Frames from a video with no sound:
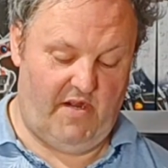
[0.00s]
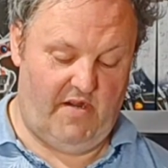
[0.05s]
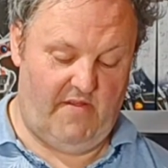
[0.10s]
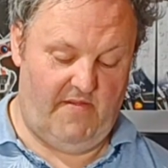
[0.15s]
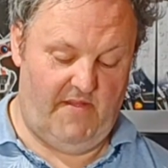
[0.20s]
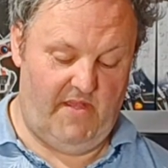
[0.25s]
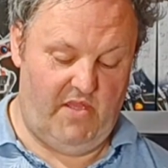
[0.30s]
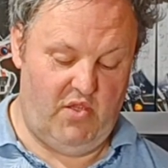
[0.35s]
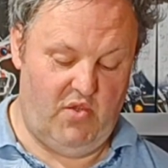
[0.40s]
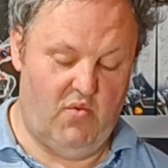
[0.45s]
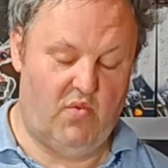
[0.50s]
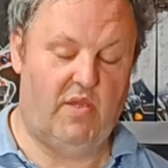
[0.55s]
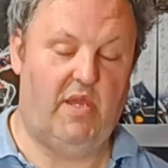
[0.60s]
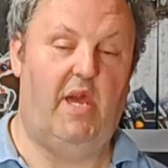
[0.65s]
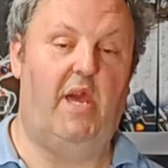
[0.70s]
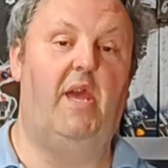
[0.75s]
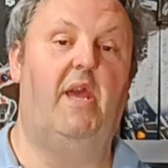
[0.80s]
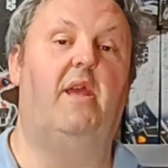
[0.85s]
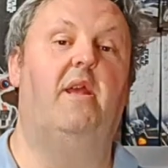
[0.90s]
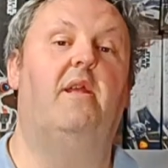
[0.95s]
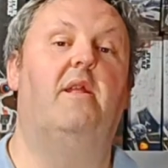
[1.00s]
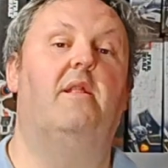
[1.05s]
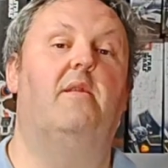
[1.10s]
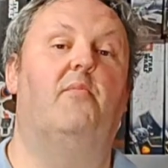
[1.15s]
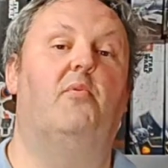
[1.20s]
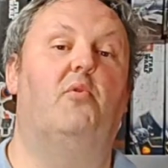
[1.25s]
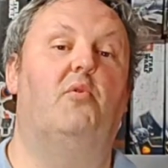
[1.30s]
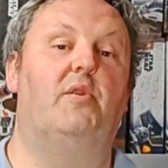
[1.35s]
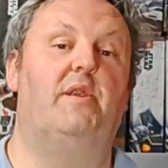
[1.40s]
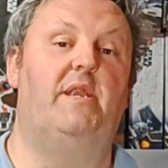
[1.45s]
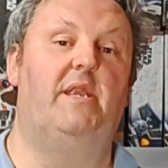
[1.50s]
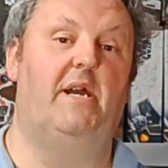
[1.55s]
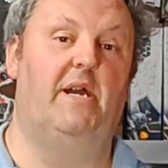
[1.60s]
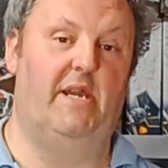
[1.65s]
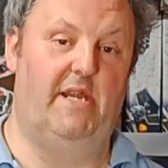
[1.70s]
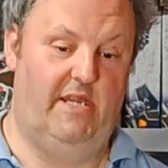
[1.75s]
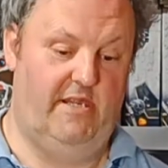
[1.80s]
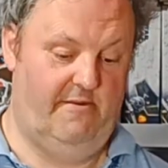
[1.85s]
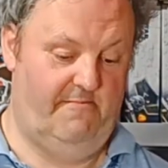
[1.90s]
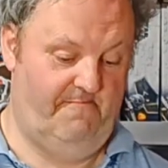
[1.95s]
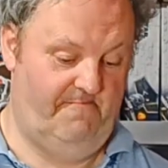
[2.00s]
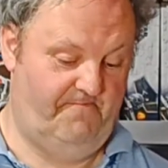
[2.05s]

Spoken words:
and in the UK, they bought 9.